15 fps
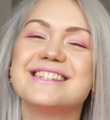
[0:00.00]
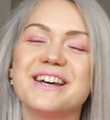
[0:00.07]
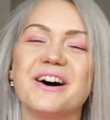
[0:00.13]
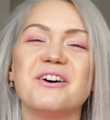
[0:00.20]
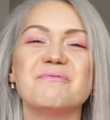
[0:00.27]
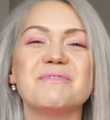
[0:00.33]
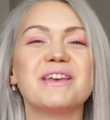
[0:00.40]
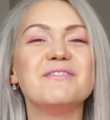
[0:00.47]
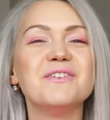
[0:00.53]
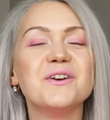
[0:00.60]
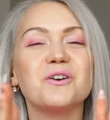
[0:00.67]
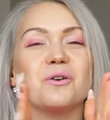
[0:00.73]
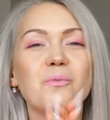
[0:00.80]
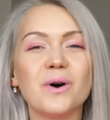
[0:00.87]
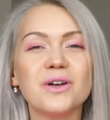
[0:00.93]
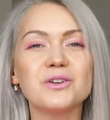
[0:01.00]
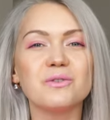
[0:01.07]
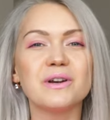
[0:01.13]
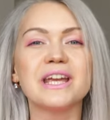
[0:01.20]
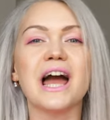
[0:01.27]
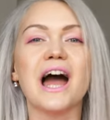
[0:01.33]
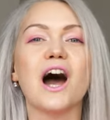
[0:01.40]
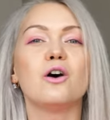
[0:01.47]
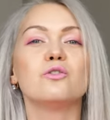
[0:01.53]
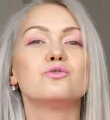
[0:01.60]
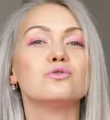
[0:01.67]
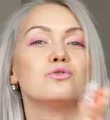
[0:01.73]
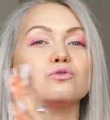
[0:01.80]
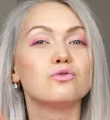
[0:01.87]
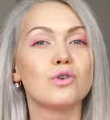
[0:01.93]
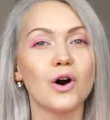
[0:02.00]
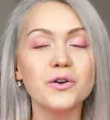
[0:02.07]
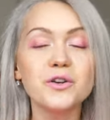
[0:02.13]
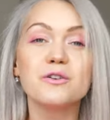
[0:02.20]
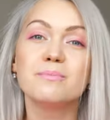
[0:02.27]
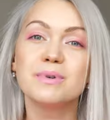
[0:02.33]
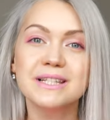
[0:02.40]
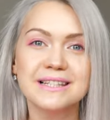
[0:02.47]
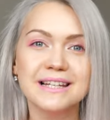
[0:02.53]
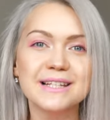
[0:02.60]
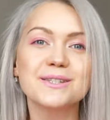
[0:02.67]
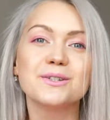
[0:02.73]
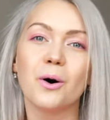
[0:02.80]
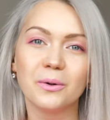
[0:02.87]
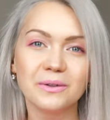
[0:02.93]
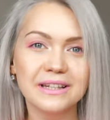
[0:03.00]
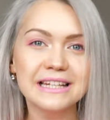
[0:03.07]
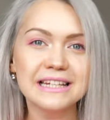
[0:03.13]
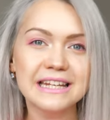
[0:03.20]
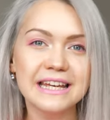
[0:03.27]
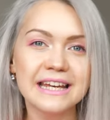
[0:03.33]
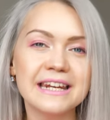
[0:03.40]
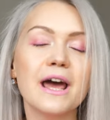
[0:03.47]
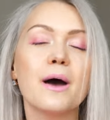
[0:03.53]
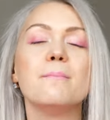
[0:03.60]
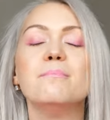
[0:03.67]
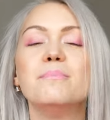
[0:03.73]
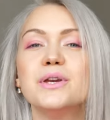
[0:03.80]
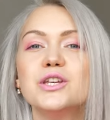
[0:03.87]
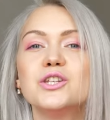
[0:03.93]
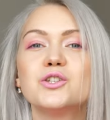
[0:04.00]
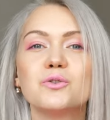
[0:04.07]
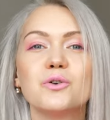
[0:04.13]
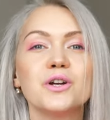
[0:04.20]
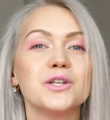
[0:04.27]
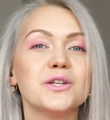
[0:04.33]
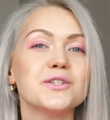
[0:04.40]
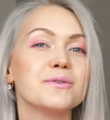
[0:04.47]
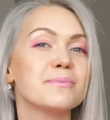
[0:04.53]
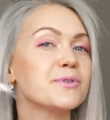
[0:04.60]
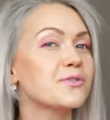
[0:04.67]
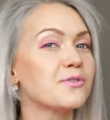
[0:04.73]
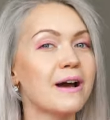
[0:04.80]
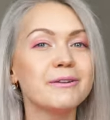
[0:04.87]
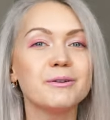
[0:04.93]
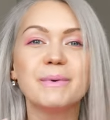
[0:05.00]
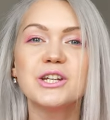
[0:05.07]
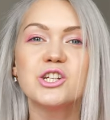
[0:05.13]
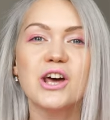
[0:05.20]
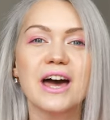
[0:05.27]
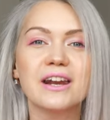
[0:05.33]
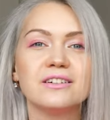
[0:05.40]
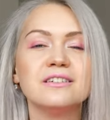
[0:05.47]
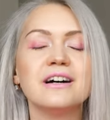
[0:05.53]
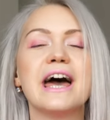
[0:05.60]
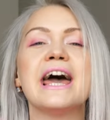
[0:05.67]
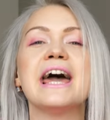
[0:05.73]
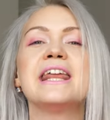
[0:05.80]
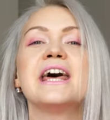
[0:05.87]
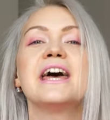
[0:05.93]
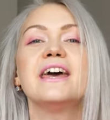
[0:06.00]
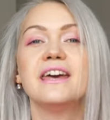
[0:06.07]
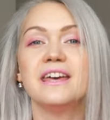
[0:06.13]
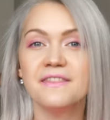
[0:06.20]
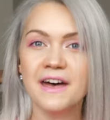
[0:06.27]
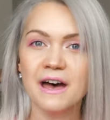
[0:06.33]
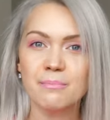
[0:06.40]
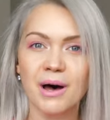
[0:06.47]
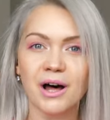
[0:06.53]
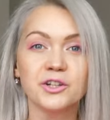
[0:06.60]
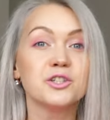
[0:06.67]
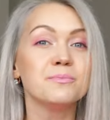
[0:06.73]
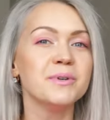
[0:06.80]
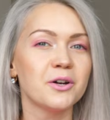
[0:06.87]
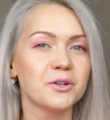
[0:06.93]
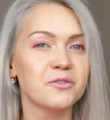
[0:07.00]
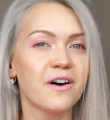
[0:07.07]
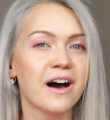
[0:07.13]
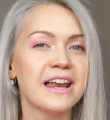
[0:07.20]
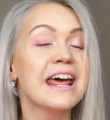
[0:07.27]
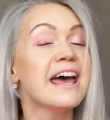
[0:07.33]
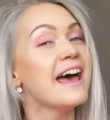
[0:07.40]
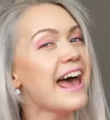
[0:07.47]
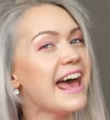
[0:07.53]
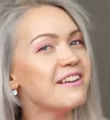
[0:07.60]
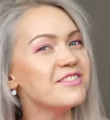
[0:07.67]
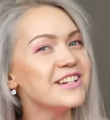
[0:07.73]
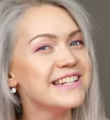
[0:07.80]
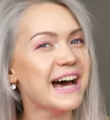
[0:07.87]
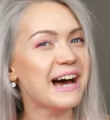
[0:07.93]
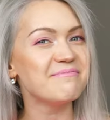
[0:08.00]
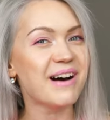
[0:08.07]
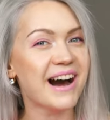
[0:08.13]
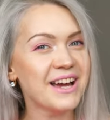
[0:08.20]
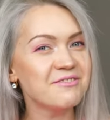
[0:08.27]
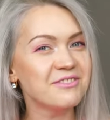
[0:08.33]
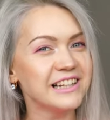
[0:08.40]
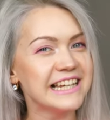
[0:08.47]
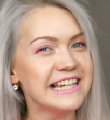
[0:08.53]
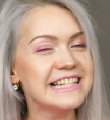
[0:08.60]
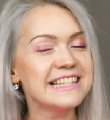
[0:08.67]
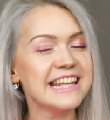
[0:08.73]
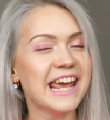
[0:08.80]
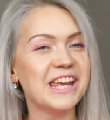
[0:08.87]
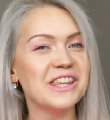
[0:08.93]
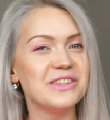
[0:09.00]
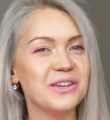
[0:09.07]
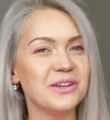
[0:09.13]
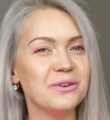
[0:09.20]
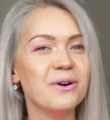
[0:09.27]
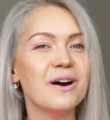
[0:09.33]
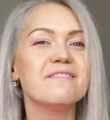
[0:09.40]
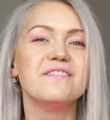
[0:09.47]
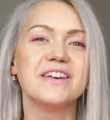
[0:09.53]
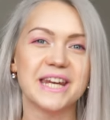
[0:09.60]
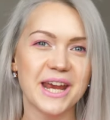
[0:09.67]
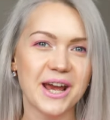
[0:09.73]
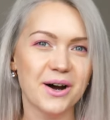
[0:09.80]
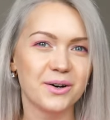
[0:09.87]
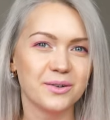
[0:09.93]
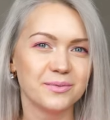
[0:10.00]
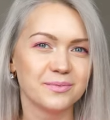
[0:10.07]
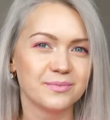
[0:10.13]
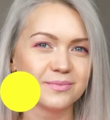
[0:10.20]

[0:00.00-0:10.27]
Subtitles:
So if you're wondering how to grow your business on LinkedIn, be sure you subscribe to my channel and hit that bell to be notified every time I release a new video.